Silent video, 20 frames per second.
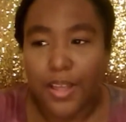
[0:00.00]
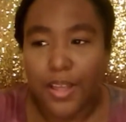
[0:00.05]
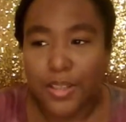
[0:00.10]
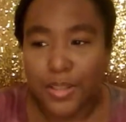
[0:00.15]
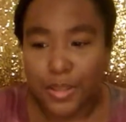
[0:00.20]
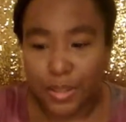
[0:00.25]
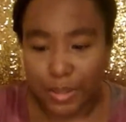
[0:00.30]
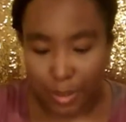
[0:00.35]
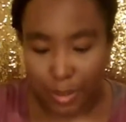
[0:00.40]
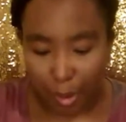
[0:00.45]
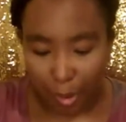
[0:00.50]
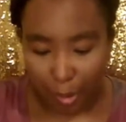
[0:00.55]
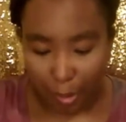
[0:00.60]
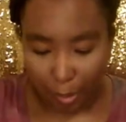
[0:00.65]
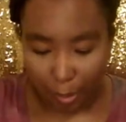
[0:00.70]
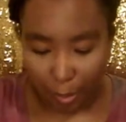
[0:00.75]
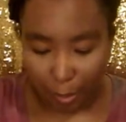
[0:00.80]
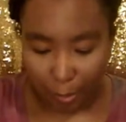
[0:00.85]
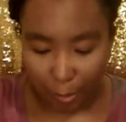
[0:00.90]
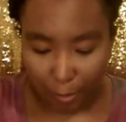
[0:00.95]

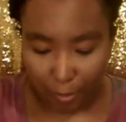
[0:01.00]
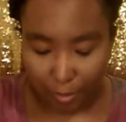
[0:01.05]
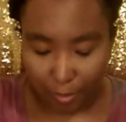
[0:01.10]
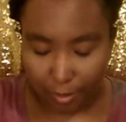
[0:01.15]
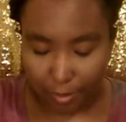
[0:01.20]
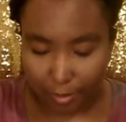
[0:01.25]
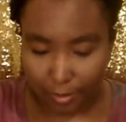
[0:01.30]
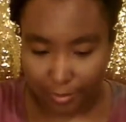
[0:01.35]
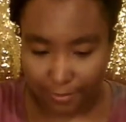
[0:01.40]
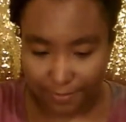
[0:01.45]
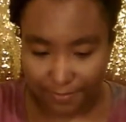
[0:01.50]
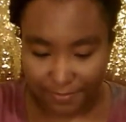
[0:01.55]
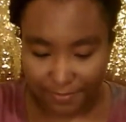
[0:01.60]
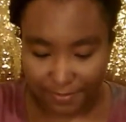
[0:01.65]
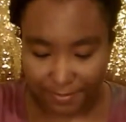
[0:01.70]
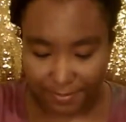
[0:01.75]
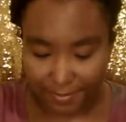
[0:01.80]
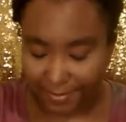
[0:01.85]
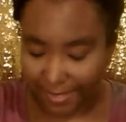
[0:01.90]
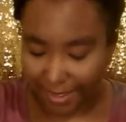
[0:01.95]
So,
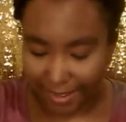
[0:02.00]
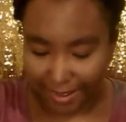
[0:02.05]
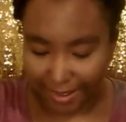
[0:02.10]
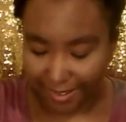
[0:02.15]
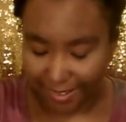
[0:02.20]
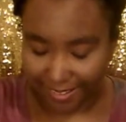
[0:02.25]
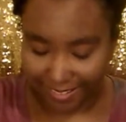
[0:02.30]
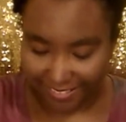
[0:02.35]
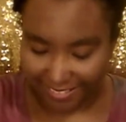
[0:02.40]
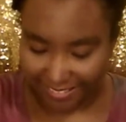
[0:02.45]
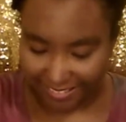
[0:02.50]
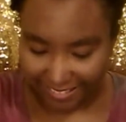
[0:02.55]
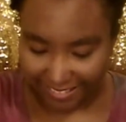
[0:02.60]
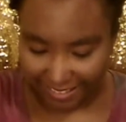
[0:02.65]
yeah.